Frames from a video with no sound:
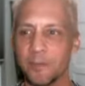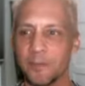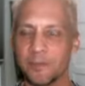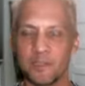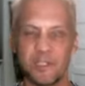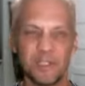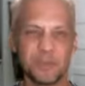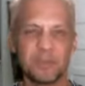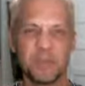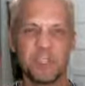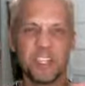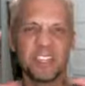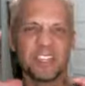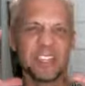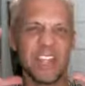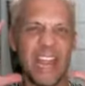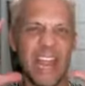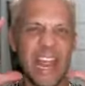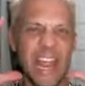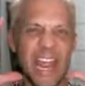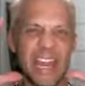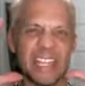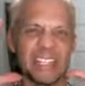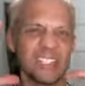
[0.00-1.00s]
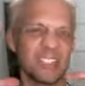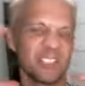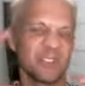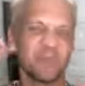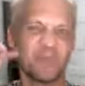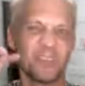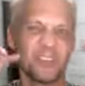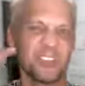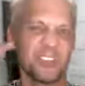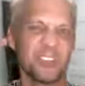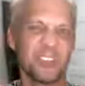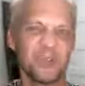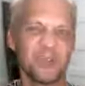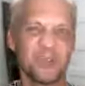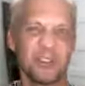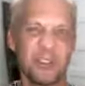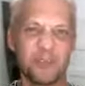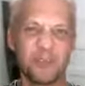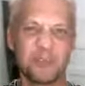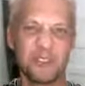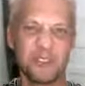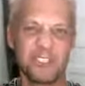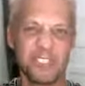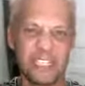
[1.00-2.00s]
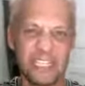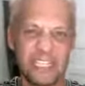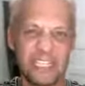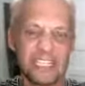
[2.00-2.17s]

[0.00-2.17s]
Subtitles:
just because I had some stuff that was